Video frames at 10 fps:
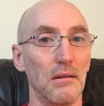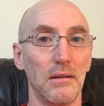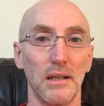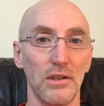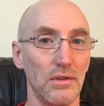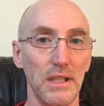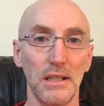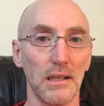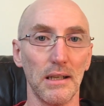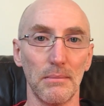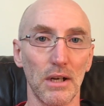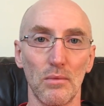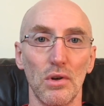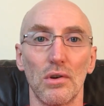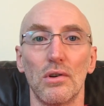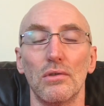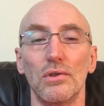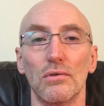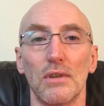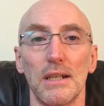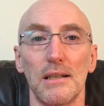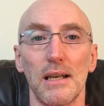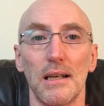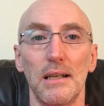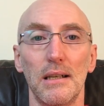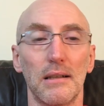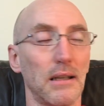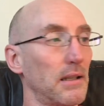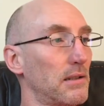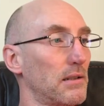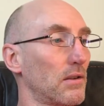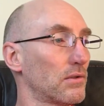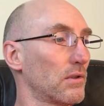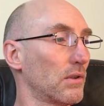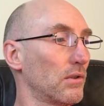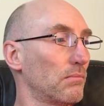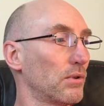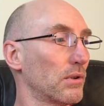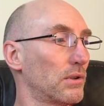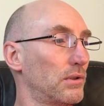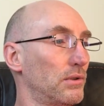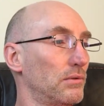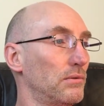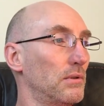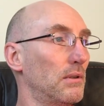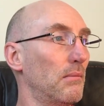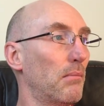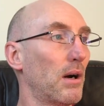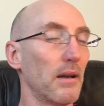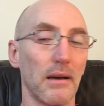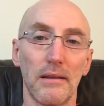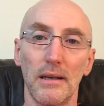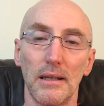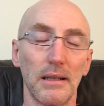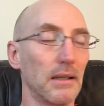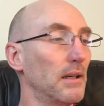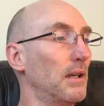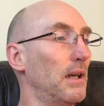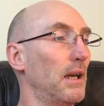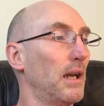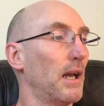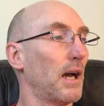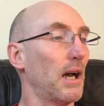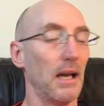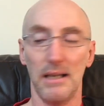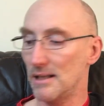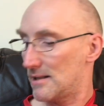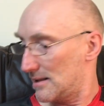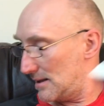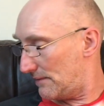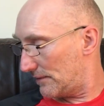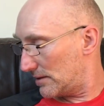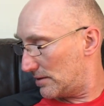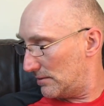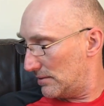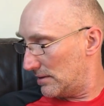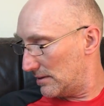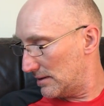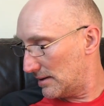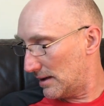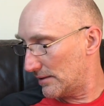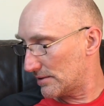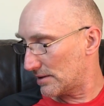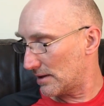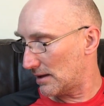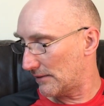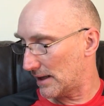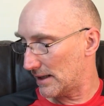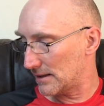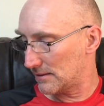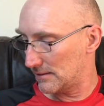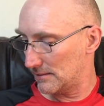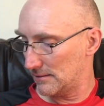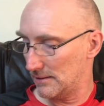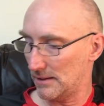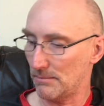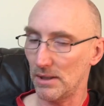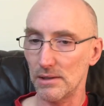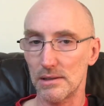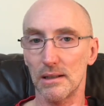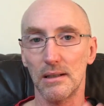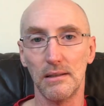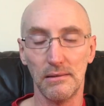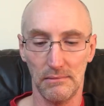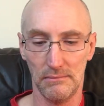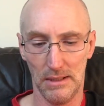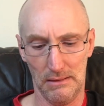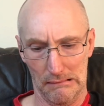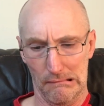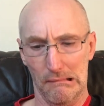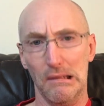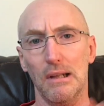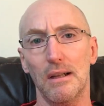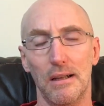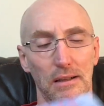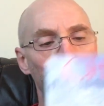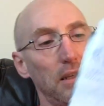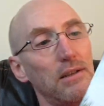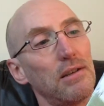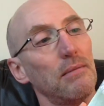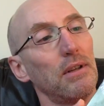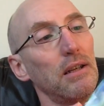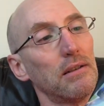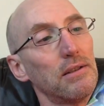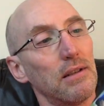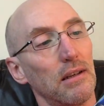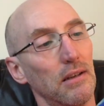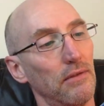that you need a little bit of work on your running technique, then this is also a good book to buy, I think. It's different to others that I've had in the past, and these are some of the others that